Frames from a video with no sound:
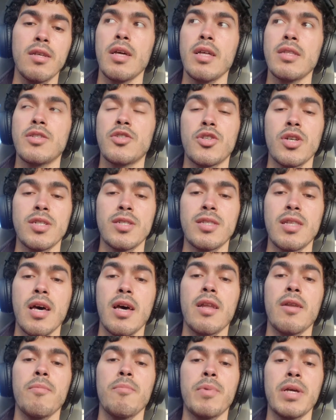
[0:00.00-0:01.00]
It's just
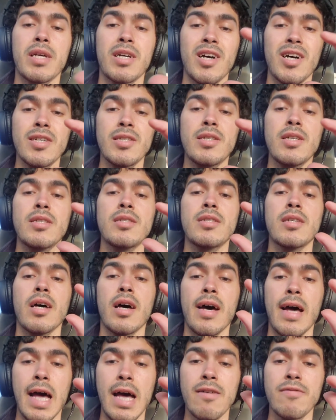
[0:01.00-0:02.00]
that because it's
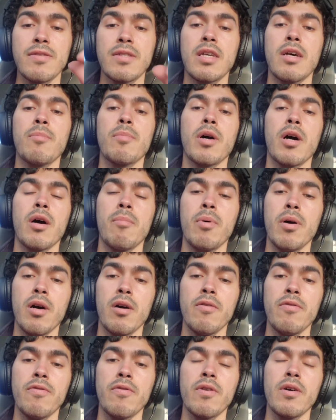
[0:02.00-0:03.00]
a half step
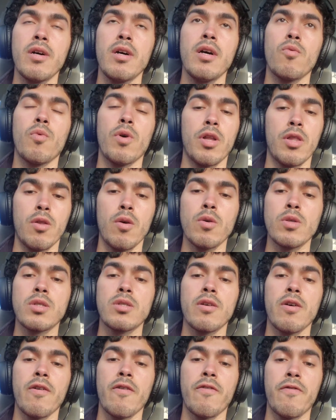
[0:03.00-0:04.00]
above one of
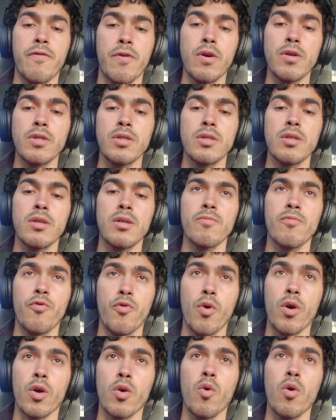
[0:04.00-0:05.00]
those first
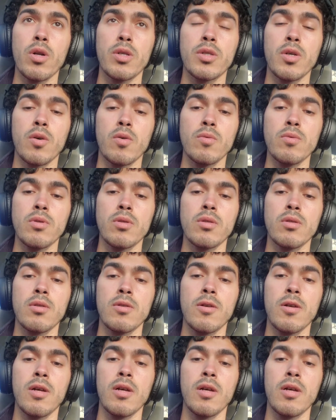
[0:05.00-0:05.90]
4 chord tones,